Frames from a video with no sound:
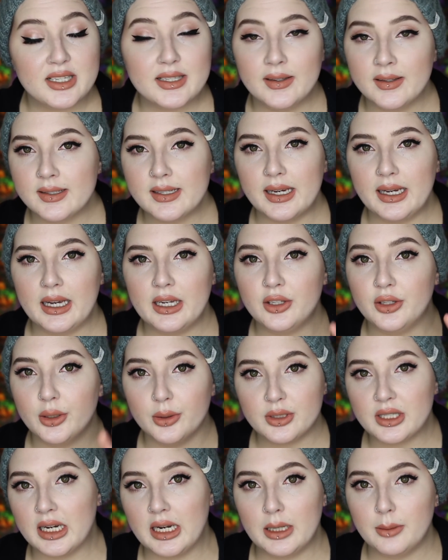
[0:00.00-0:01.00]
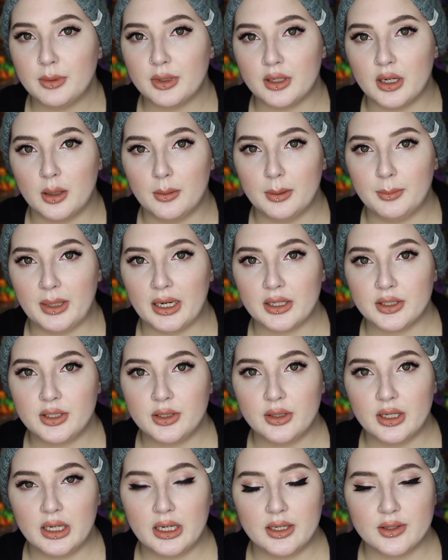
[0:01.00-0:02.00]
since I had no time to comment back
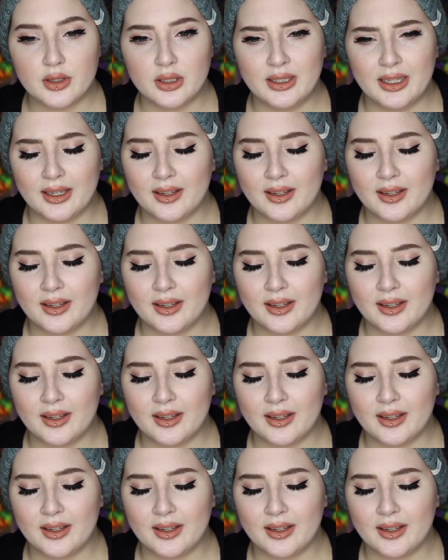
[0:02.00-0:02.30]
to you guys and,